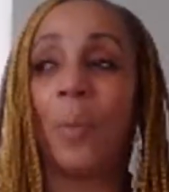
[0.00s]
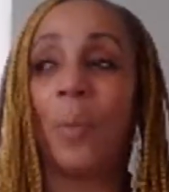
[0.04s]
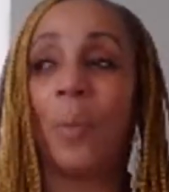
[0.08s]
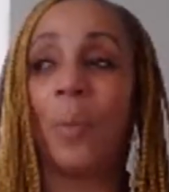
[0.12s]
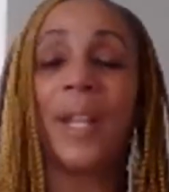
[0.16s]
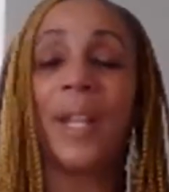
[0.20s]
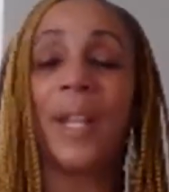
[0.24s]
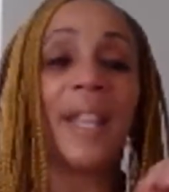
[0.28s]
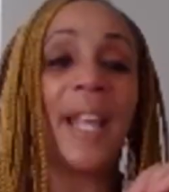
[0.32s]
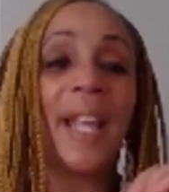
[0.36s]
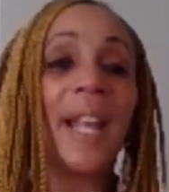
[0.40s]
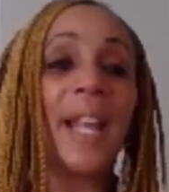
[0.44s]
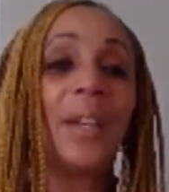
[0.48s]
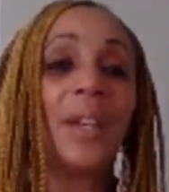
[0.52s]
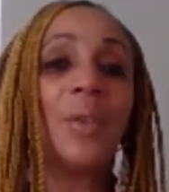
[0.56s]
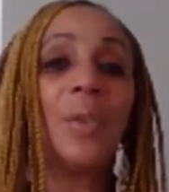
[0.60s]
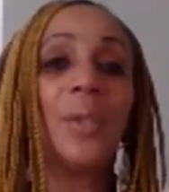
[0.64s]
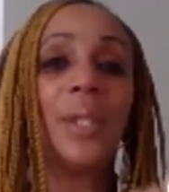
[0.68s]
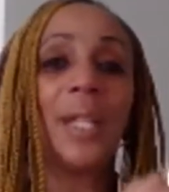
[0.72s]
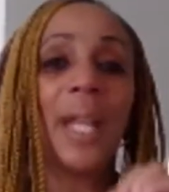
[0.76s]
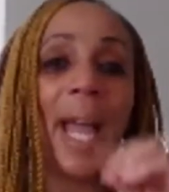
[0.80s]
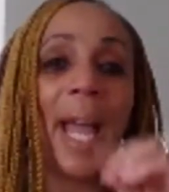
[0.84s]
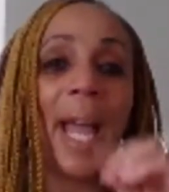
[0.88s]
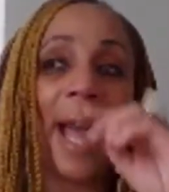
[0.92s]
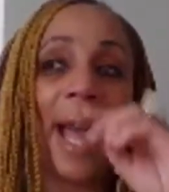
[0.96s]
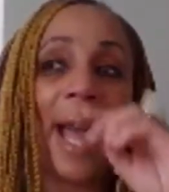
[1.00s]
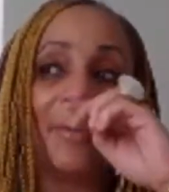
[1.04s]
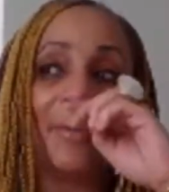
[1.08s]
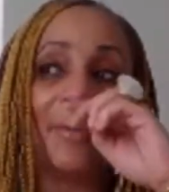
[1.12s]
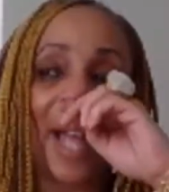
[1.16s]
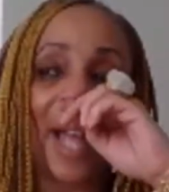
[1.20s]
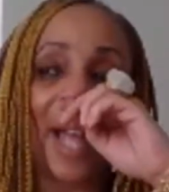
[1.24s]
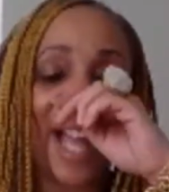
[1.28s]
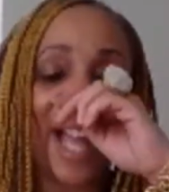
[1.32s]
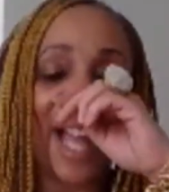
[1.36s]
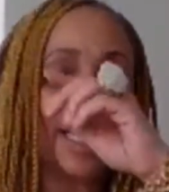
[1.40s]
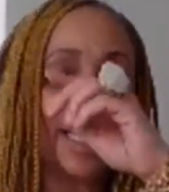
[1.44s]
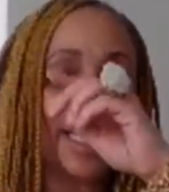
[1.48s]
where they don't
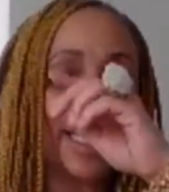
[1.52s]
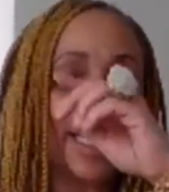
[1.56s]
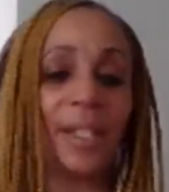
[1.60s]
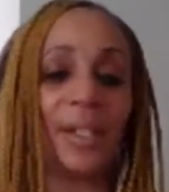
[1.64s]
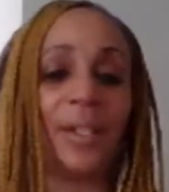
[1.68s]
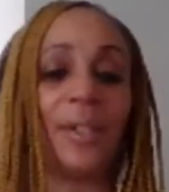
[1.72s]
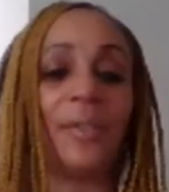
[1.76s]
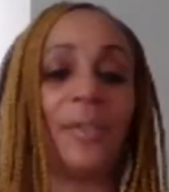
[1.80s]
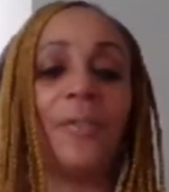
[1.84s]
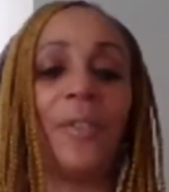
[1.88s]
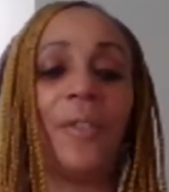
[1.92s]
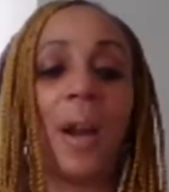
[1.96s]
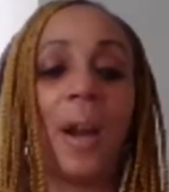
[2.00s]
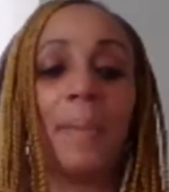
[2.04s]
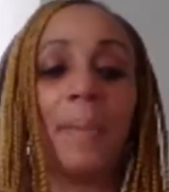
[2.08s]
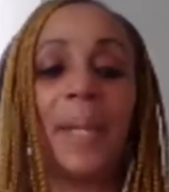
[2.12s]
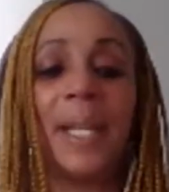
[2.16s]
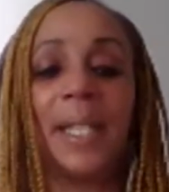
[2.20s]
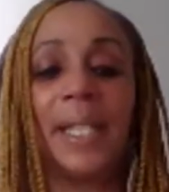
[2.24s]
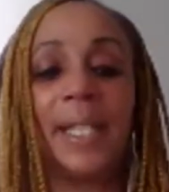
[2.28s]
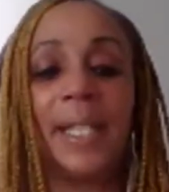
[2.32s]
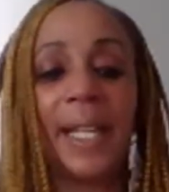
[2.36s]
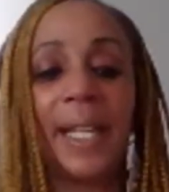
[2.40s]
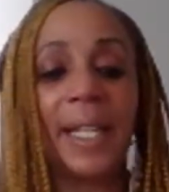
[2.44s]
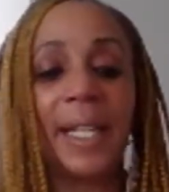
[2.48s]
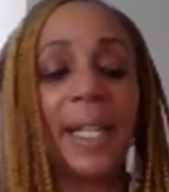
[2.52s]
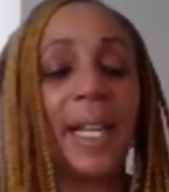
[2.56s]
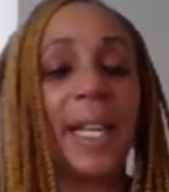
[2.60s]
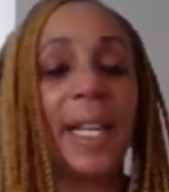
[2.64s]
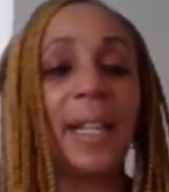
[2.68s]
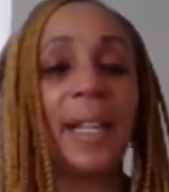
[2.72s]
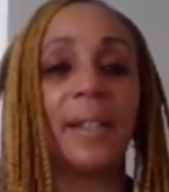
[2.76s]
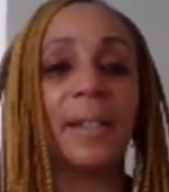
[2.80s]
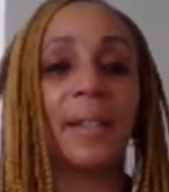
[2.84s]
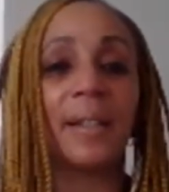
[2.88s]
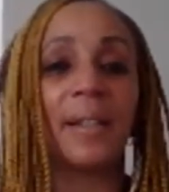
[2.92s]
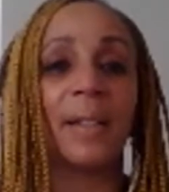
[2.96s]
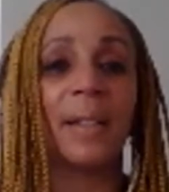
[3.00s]
have access to farming
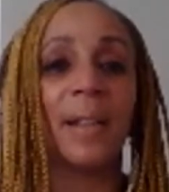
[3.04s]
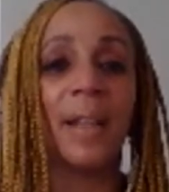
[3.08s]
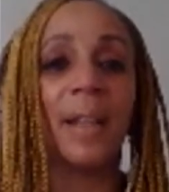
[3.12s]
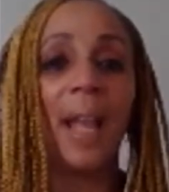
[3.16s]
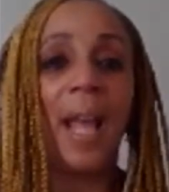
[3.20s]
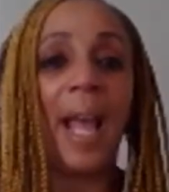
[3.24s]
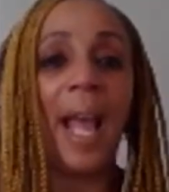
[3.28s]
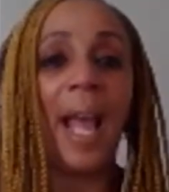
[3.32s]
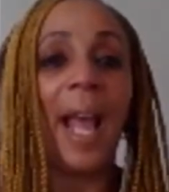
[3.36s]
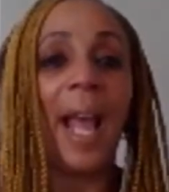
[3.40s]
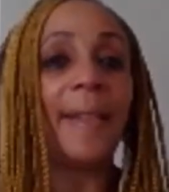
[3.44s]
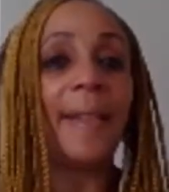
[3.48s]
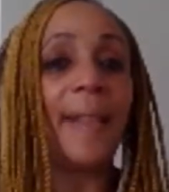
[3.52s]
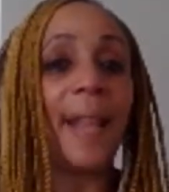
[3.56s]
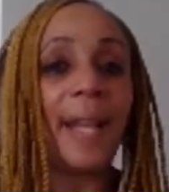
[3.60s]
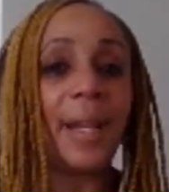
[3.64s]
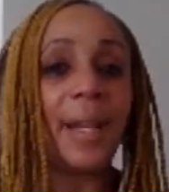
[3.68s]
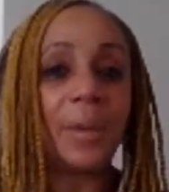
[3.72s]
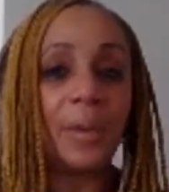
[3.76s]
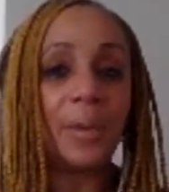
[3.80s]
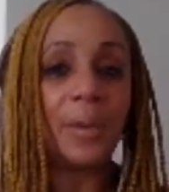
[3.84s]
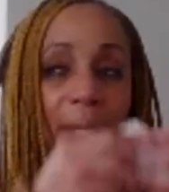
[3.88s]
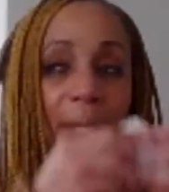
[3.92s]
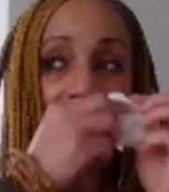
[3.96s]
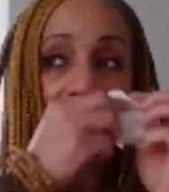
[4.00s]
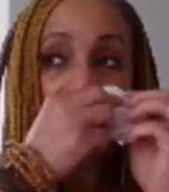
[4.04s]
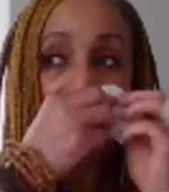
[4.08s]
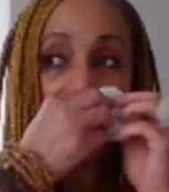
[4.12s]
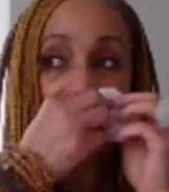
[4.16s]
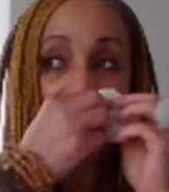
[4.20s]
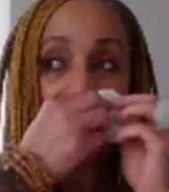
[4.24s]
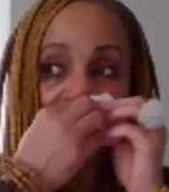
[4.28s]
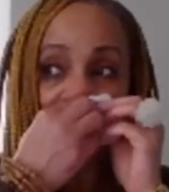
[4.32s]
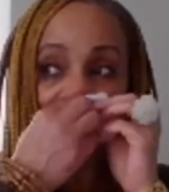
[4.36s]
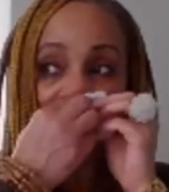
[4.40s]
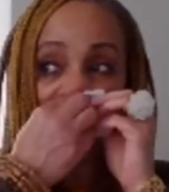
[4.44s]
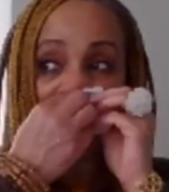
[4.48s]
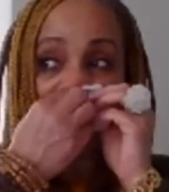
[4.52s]
techniques, and they don't
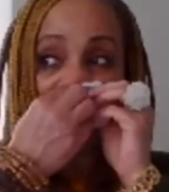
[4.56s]
have,